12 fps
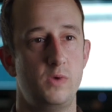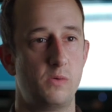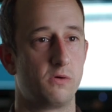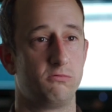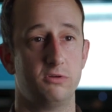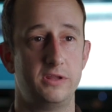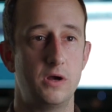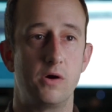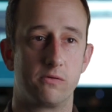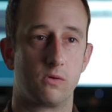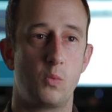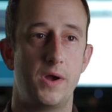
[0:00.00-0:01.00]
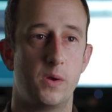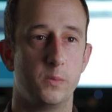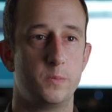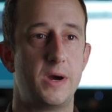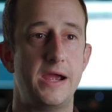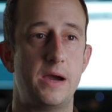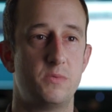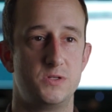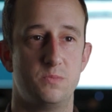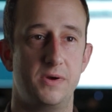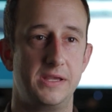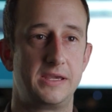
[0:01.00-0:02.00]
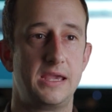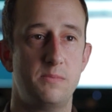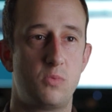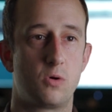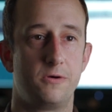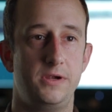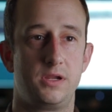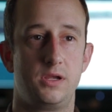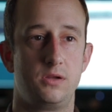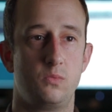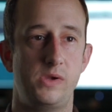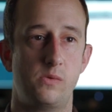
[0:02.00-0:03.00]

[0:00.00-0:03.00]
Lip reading: We were really overwhelmed by how much money came pouring in.